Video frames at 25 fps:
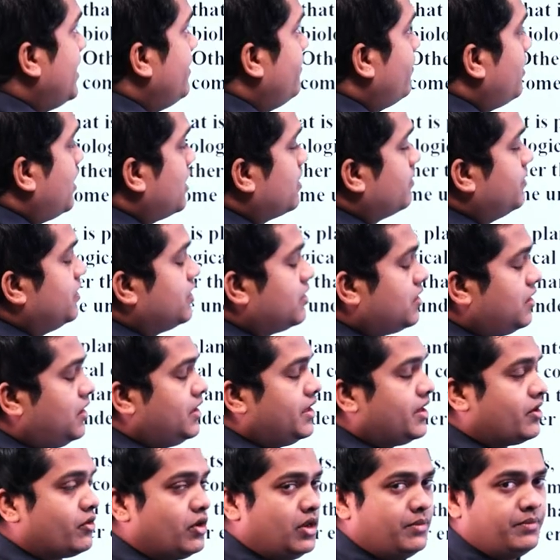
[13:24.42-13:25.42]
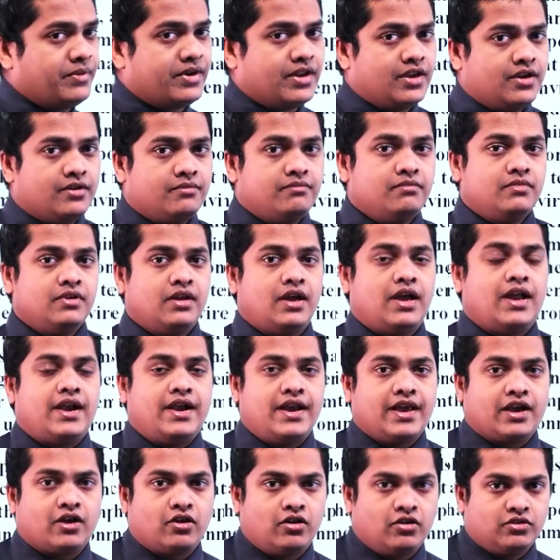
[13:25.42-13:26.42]
Environmental equilibrium
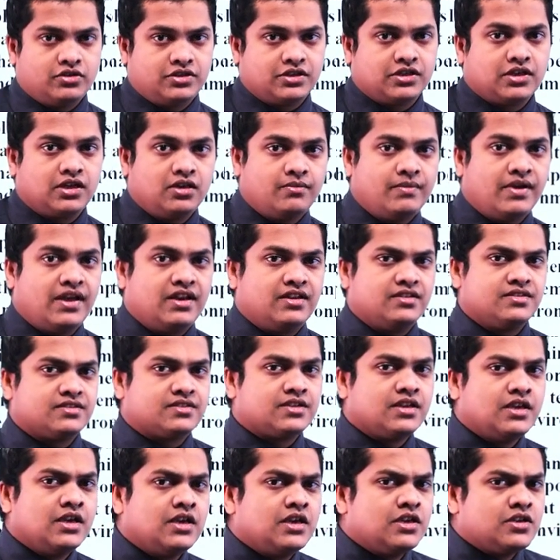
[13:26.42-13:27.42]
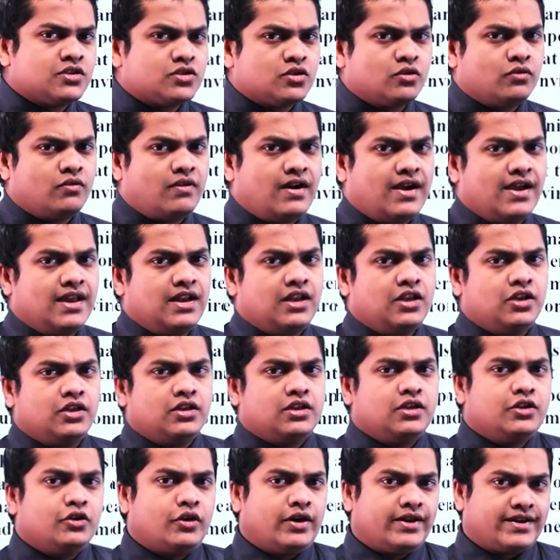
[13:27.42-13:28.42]
and ecological balance. So while
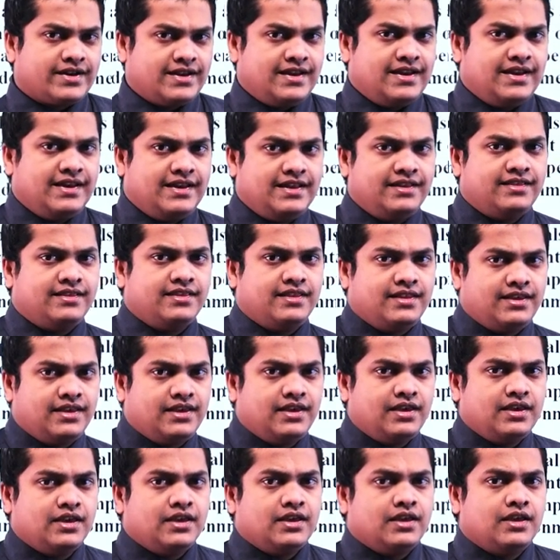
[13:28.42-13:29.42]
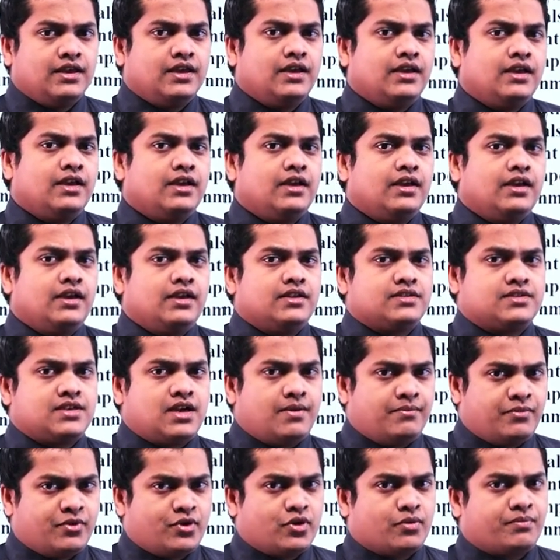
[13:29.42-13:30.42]
you are reading the
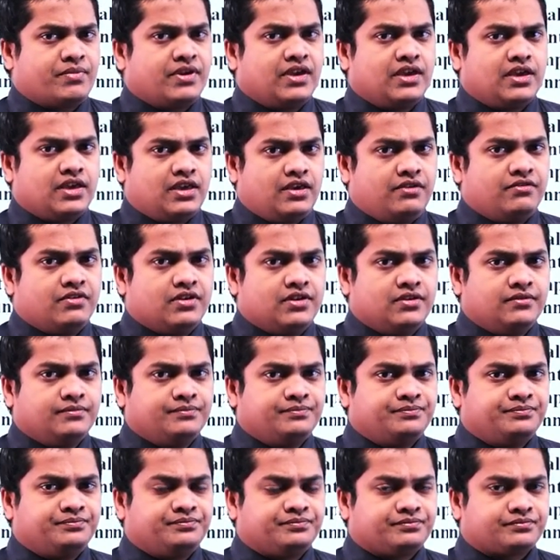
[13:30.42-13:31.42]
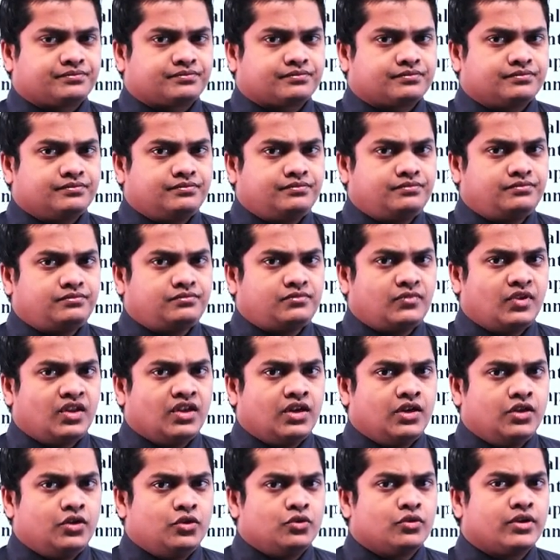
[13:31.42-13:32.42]
subtopic given,
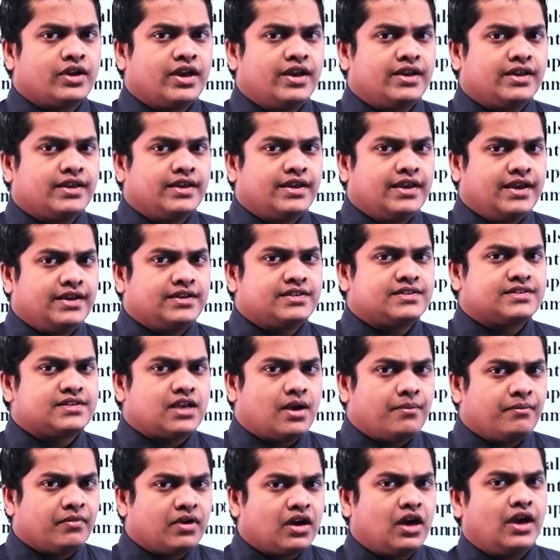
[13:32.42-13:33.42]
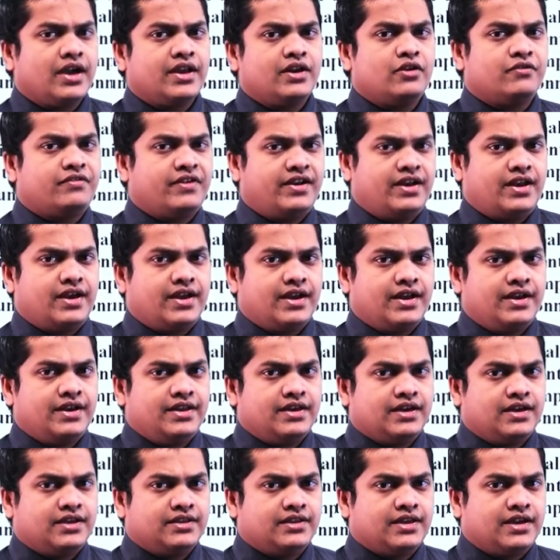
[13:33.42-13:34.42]
you can get some kind of an
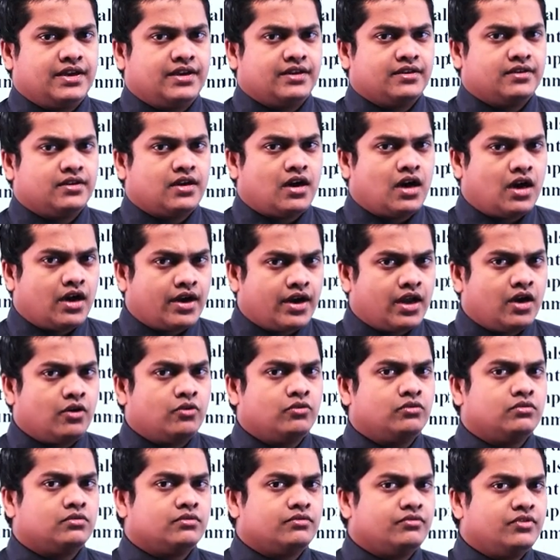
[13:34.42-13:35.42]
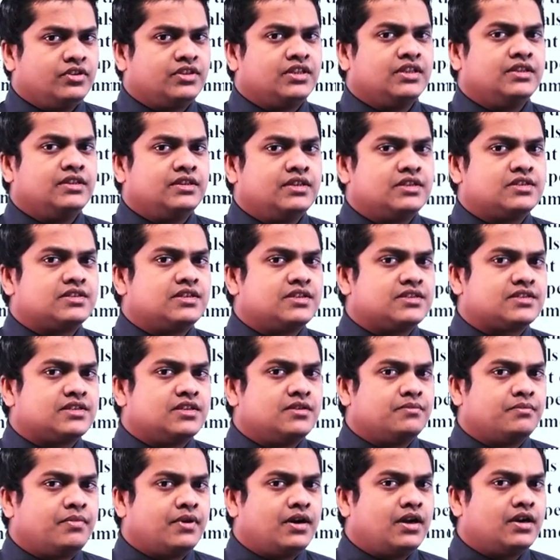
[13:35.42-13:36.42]
idea that now in this
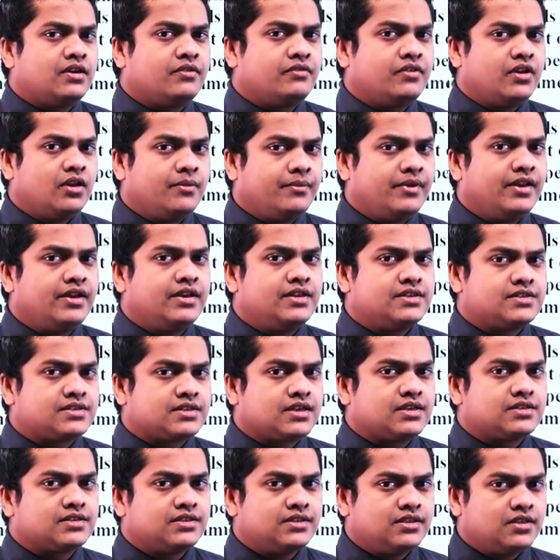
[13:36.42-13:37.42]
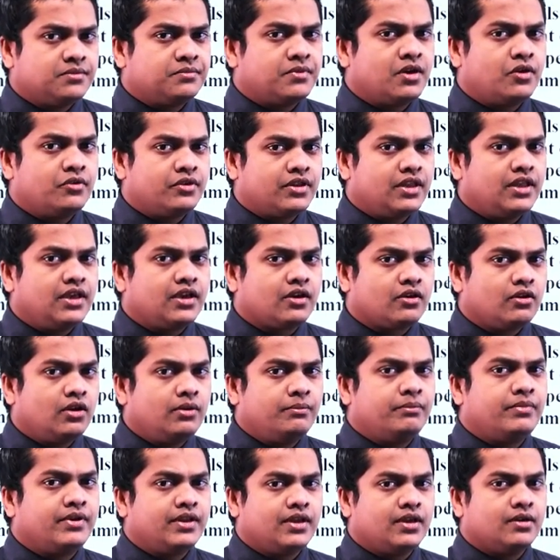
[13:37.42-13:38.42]
lesson part we'll be discussing about the
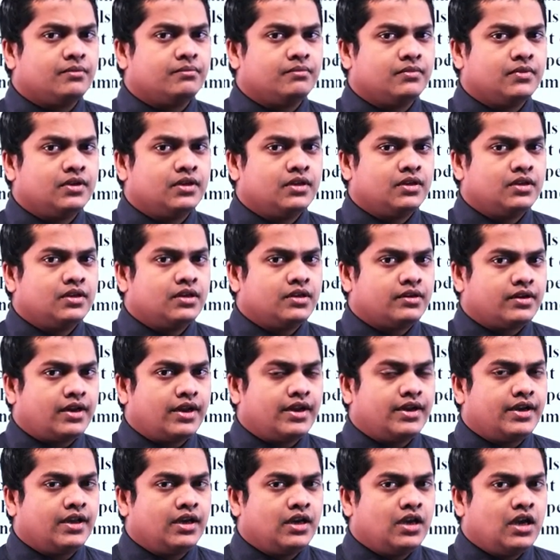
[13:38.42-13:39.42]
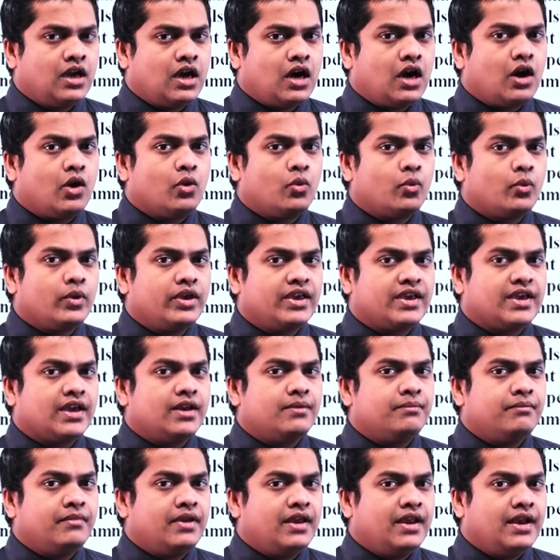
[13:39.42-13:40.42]
equilibrium, right? How we
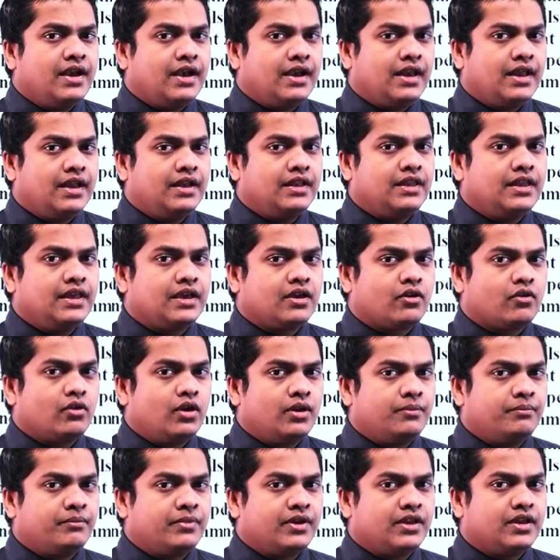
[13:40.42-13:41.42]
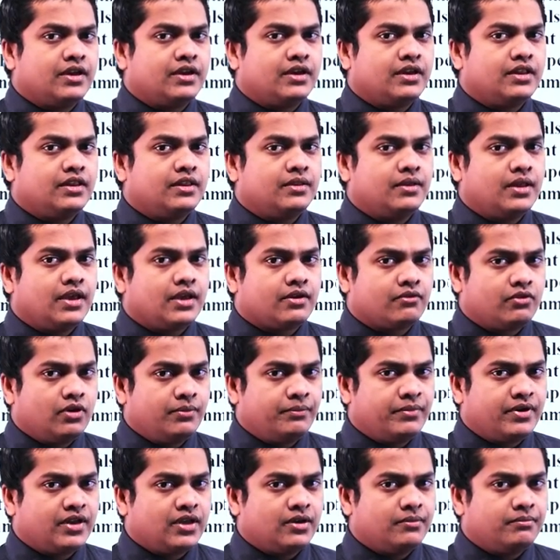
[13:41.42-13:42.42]
can maintain the
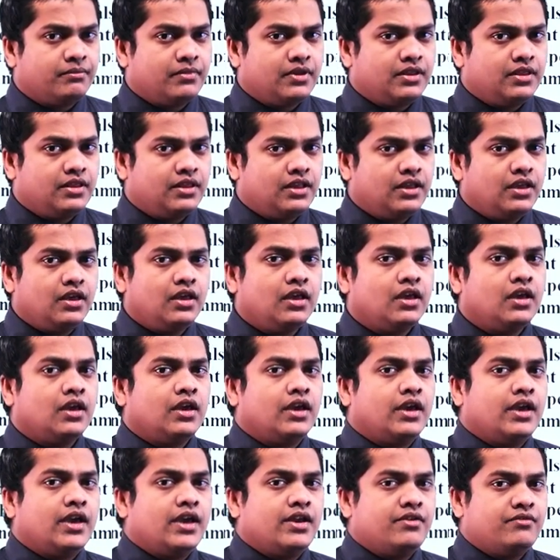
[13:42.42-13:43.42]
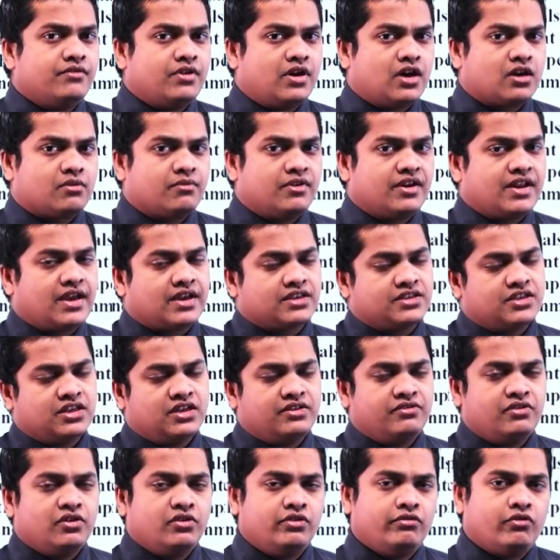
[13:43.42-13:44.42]
equilibrium in the environment.
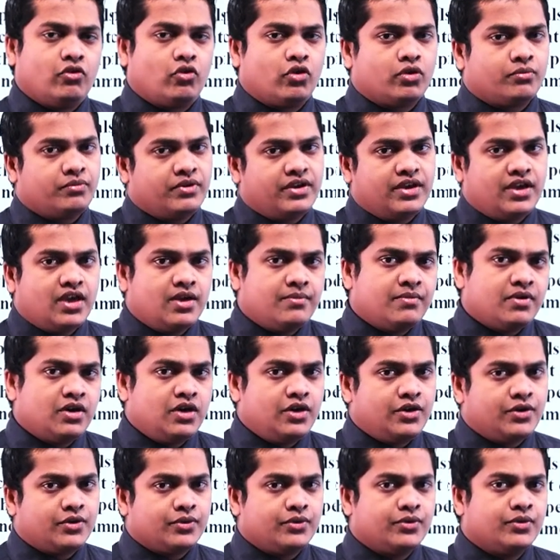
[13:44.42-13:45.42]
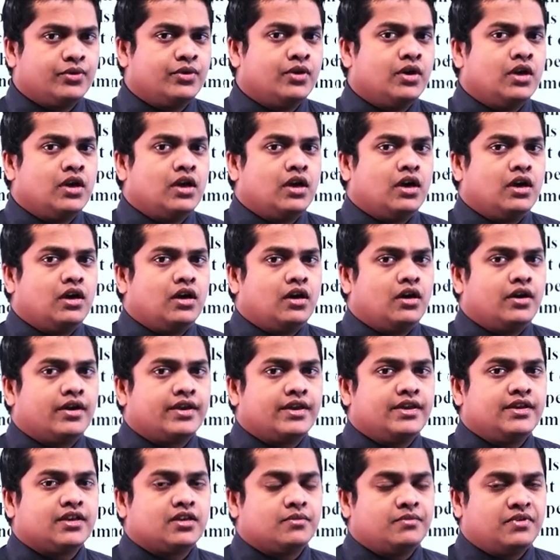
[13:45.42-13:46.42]
Actually, we won't be able to
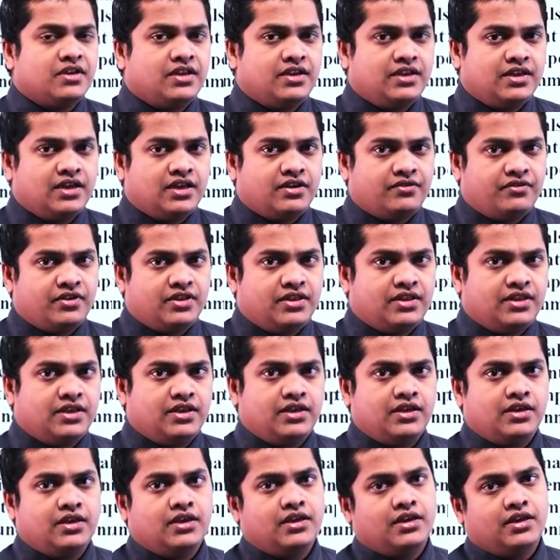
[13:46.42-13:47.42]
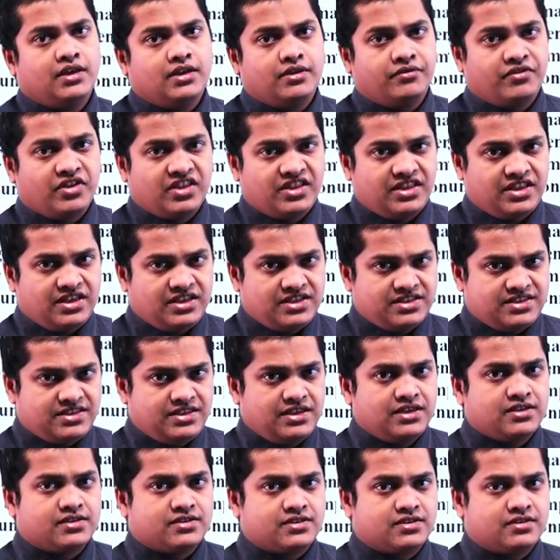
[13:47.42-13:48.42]
intermediate with these
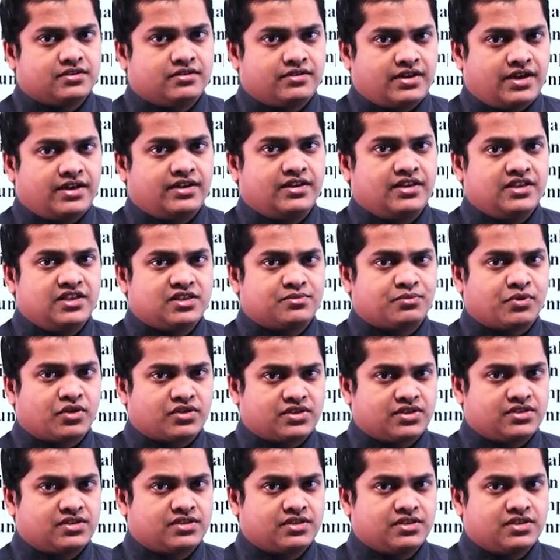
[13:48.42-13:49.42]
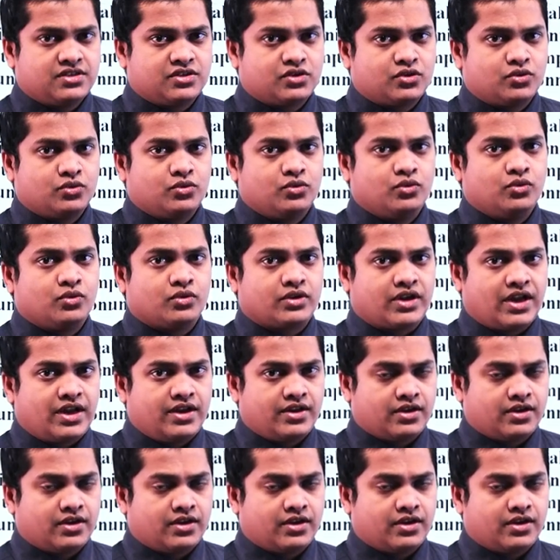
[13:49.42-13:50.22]
things, right? These processes to